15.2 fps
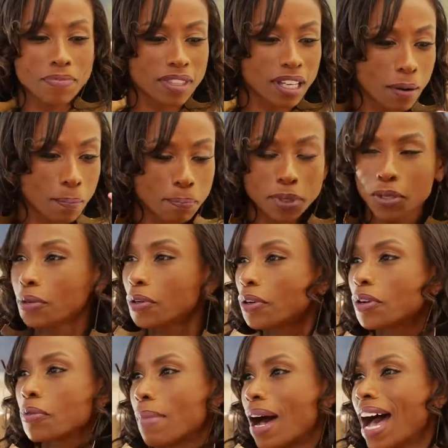the
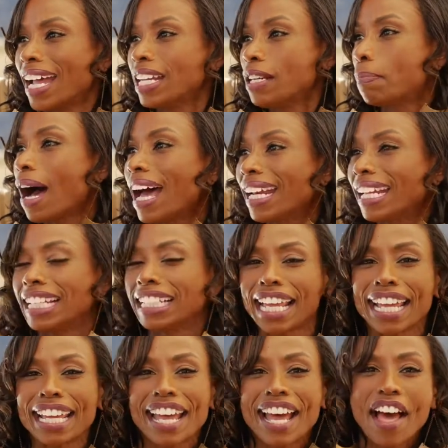computer, mind, body,
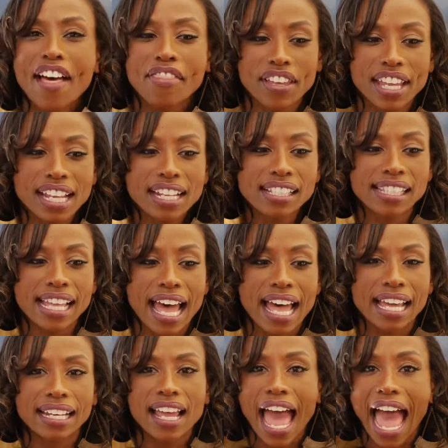like things
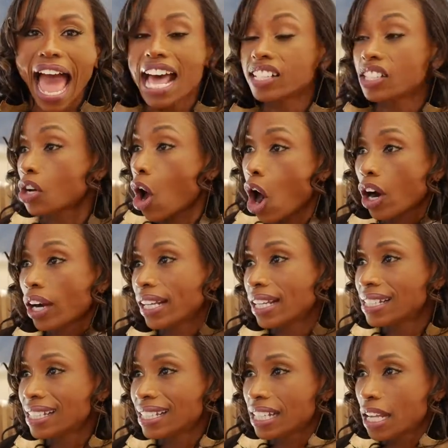that as an
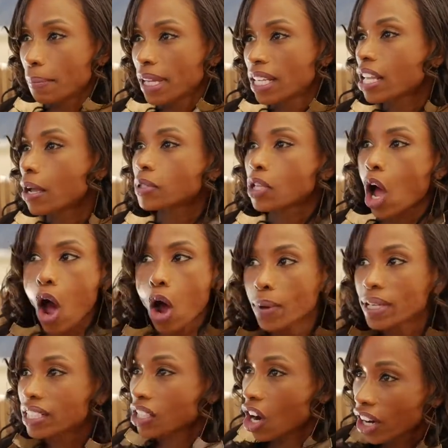artist, because I was
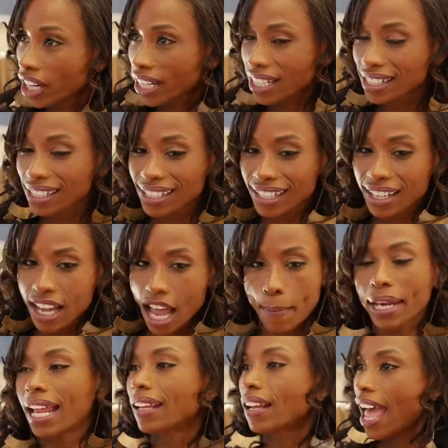always an artist. I
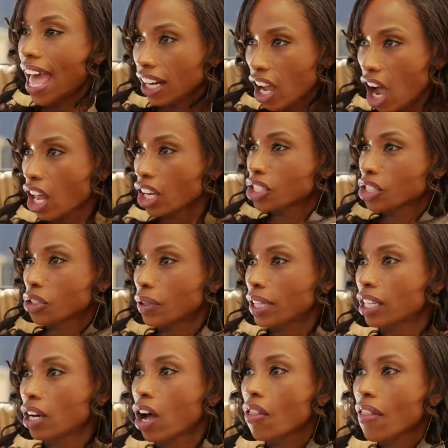mean, I had a college
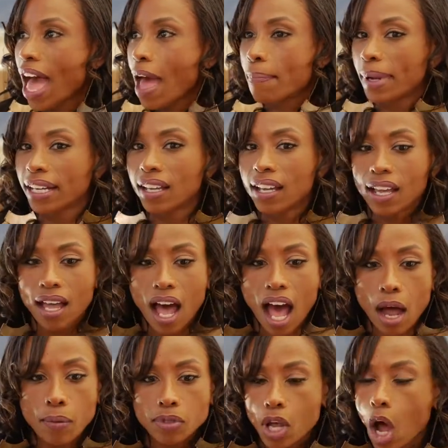degree and all that, but
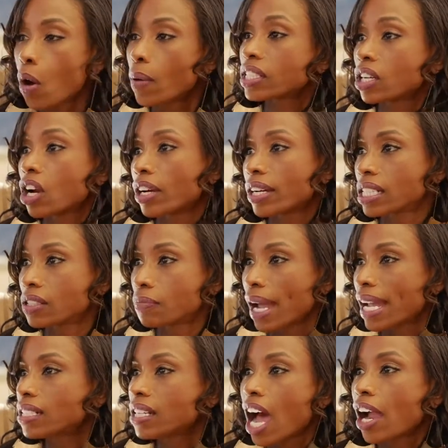I was always an artist
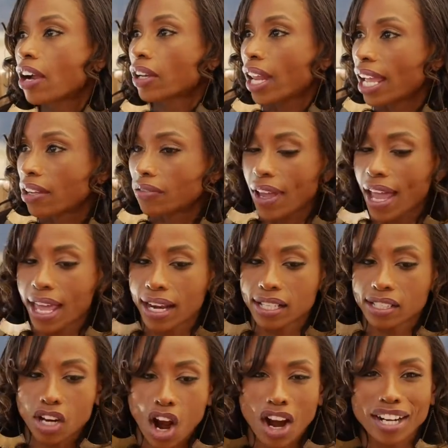my entire life. And
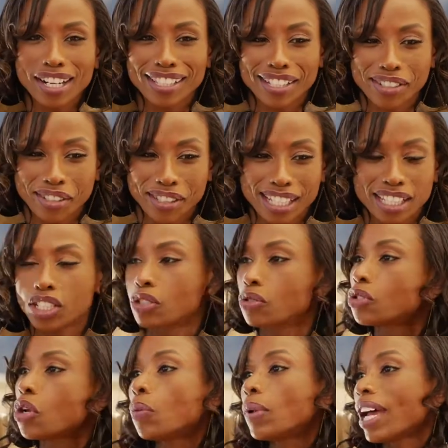as an artist, there's things that you
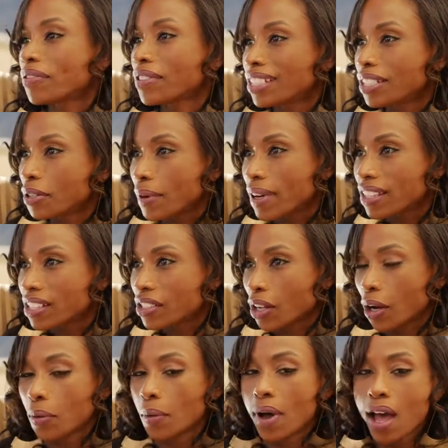don't have to deal with.
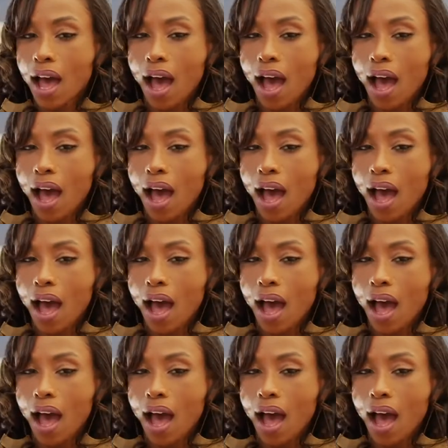So,